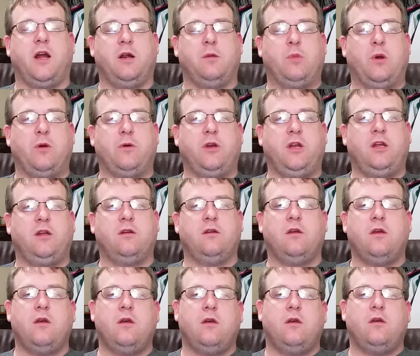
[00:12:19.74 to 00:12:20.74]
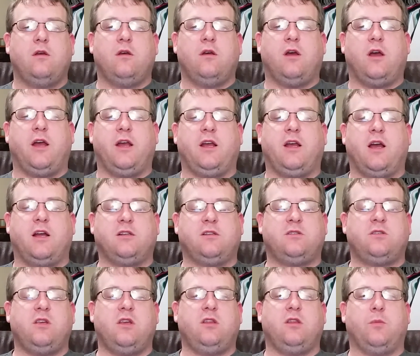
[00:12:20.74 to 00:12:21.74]
Iron Pony, I got
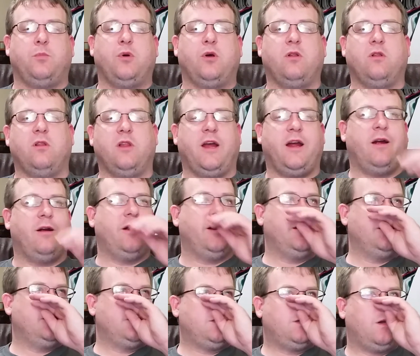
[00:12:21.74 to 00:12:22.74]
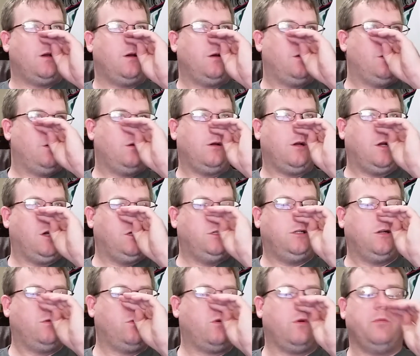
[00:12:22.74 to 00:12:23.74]
to see the Polaris. I
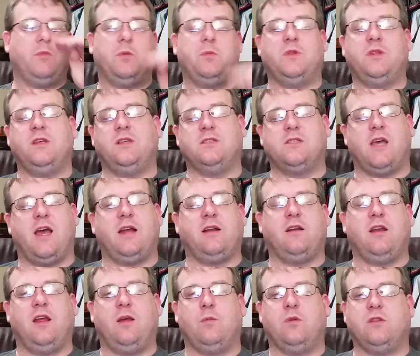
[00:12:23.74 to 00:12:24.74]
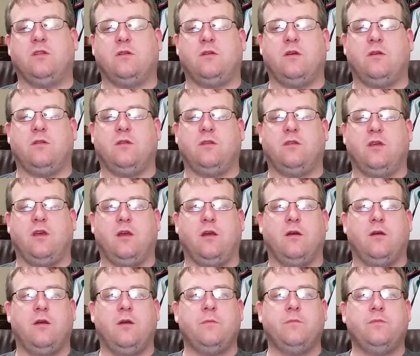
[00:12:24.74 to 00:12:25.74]
don't remember the exact name of the
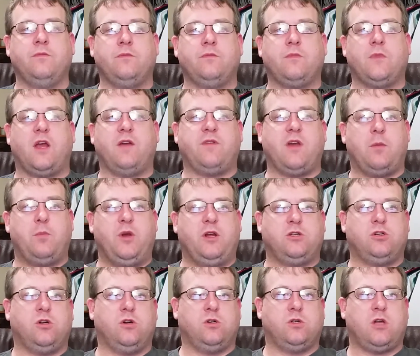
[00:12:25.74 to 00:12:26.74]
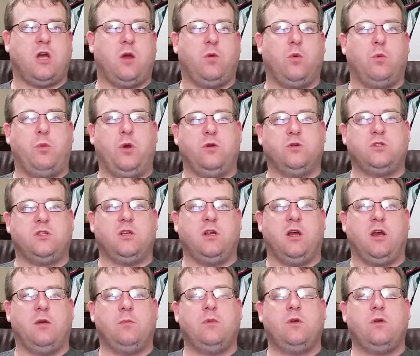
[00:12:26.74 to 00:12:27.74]
thing. I've got pictures. I will post
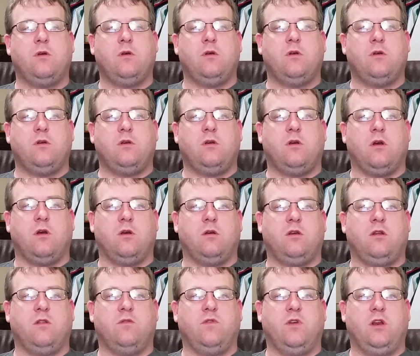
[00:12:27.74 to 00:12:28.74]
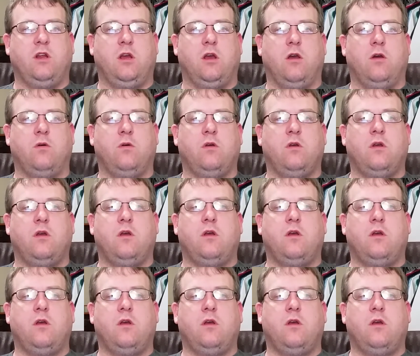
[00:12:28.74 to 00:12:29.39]
it up in the video.